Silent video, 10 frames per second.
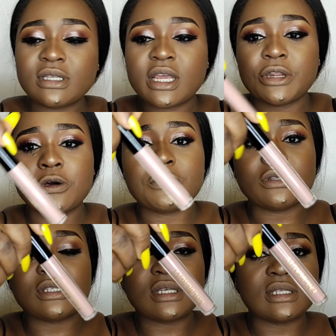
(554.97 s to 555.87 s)
using ENL
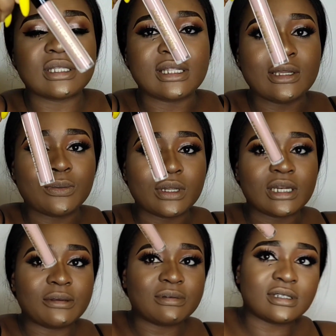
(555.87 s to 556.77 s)
Beauty's liquid
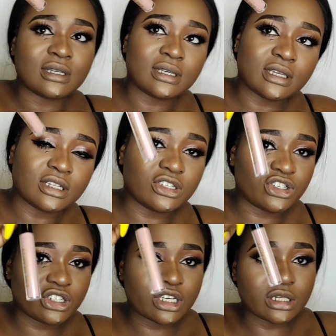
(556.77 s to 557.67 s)
lipstick in the
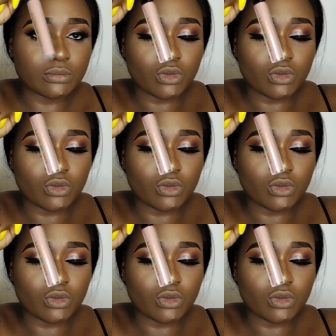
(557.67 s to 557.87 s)
shade